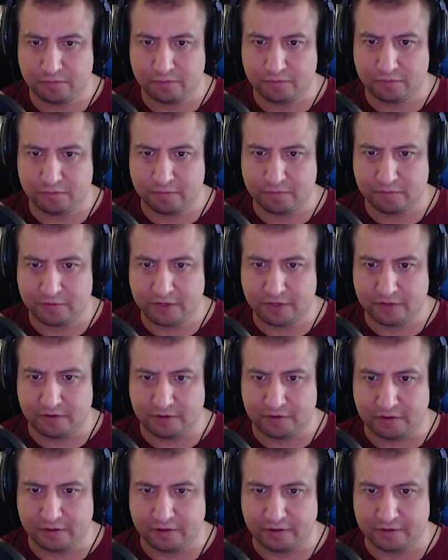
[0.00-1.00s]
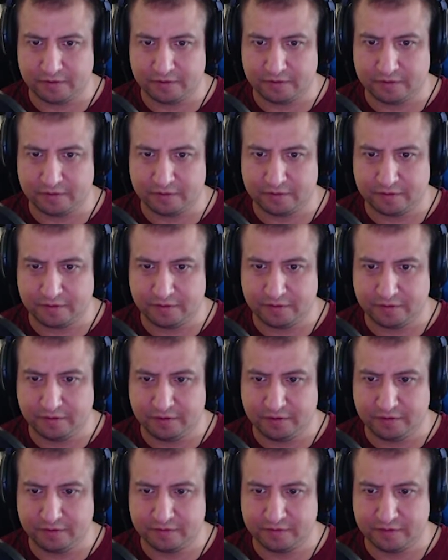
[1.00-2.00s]
see how it looks. You
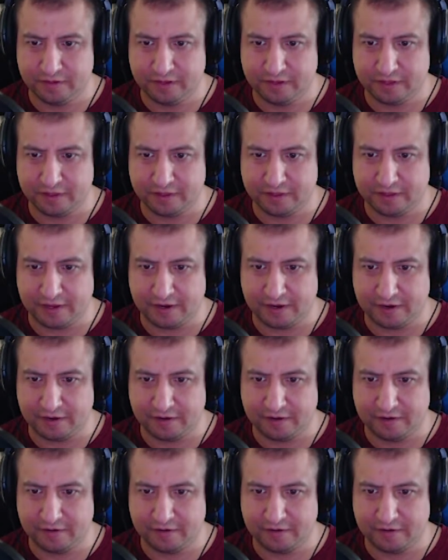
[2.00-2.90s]
can see it there.